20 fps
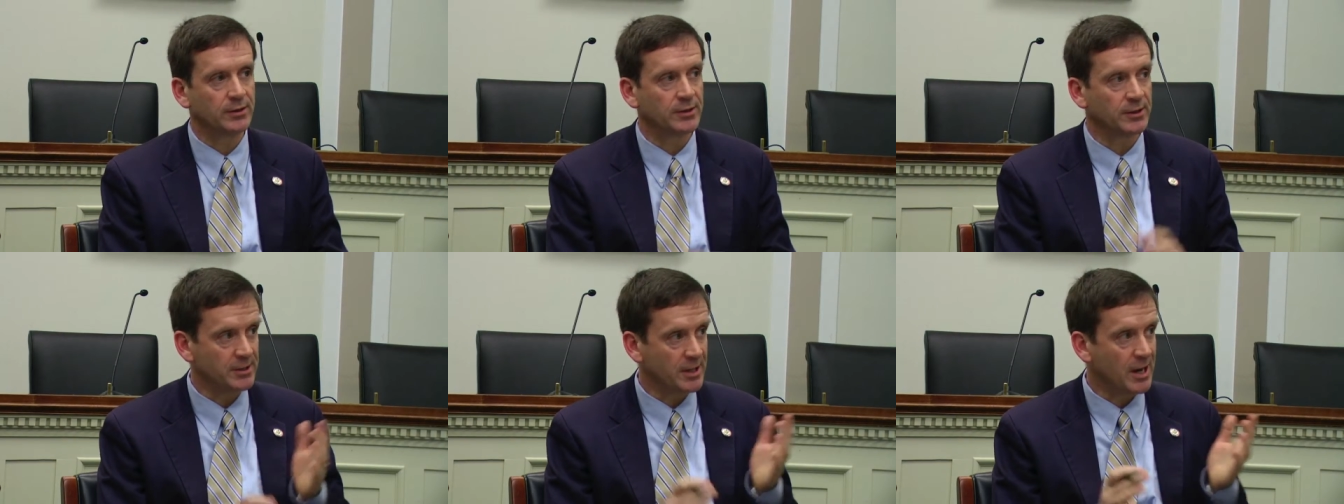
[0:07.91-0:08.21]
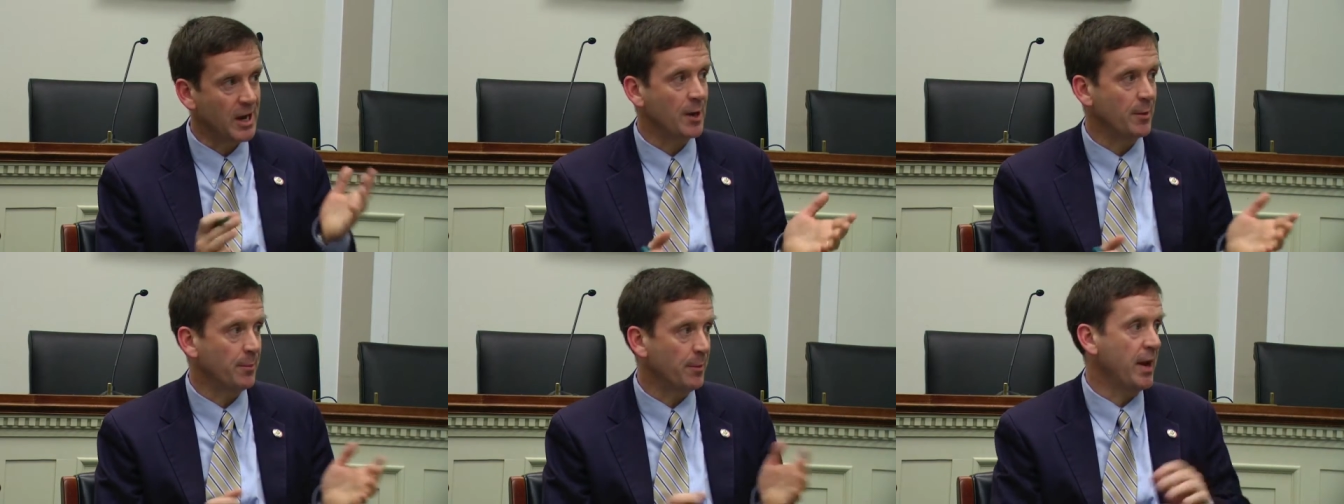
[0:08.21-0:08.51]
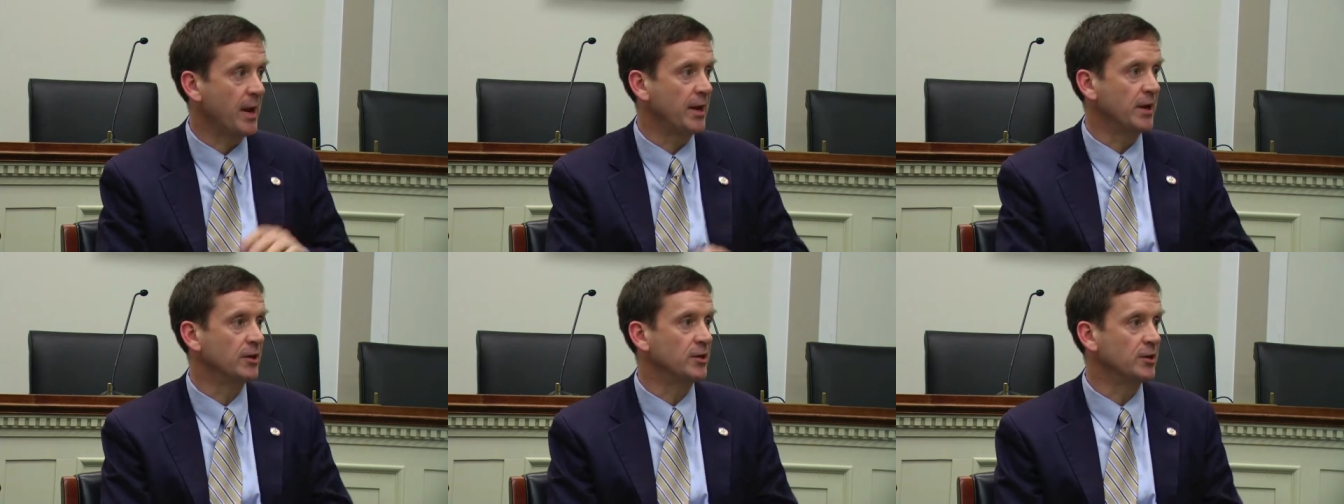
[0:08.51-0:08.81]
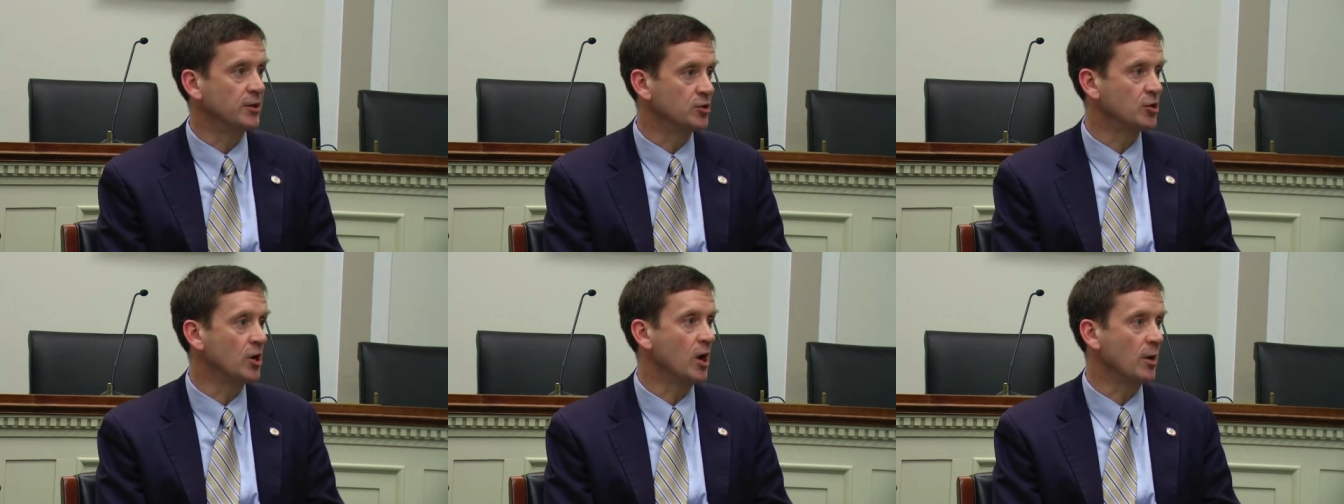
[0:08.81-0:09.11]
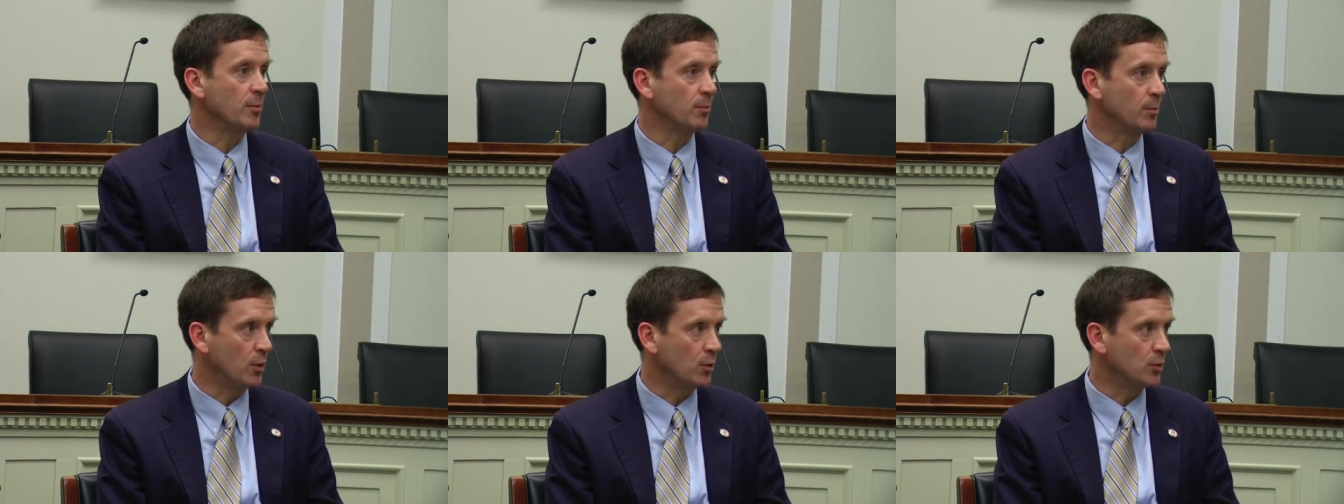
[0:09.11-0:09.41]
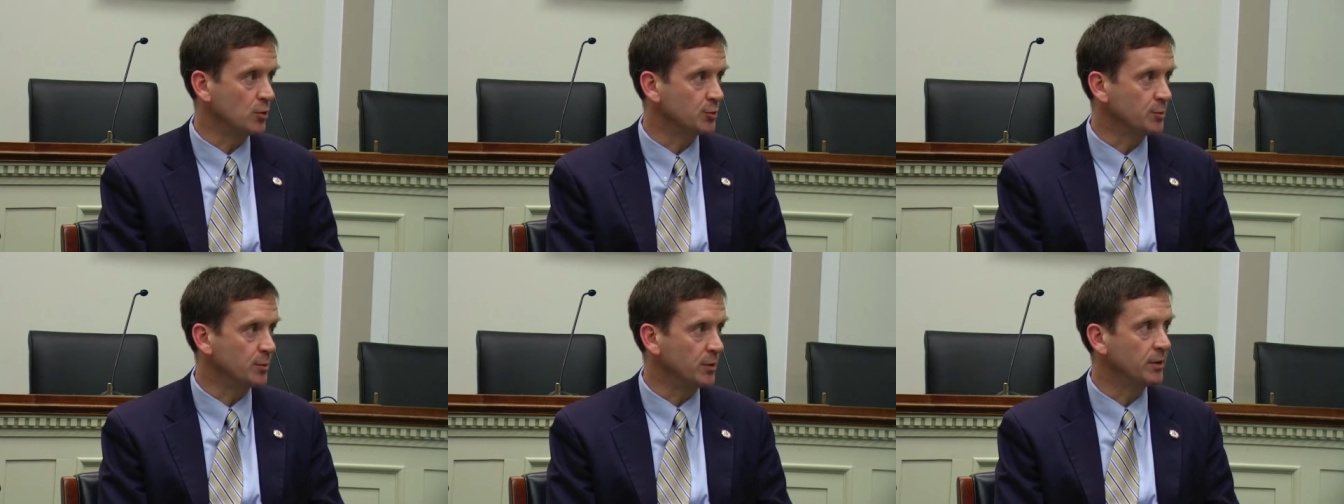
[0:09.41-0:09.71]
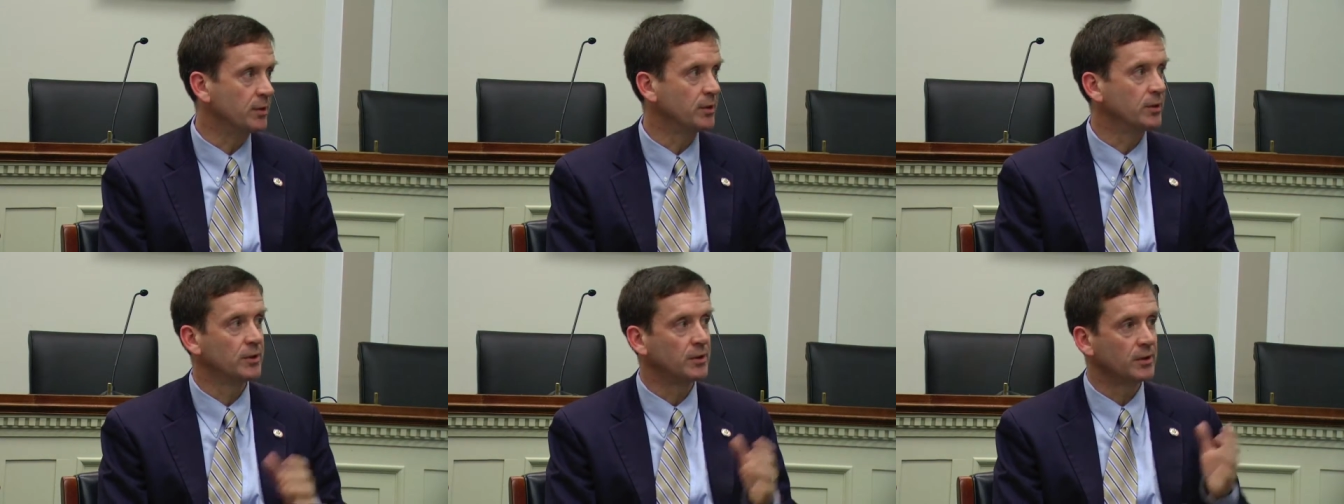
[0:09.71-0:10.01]
to Don Payne and to John
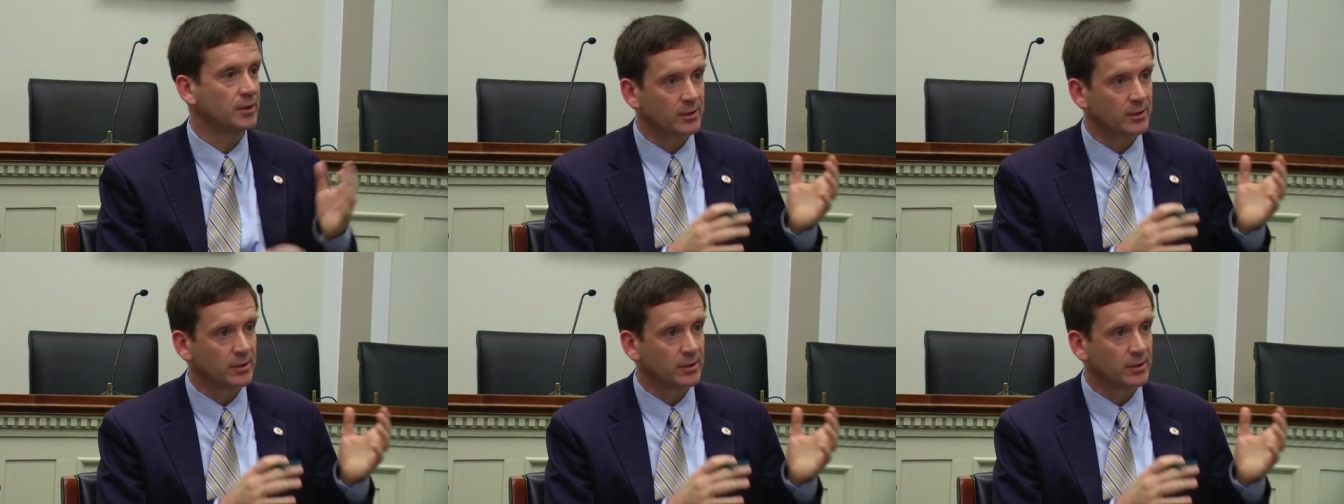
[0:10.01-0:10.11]
Boozman,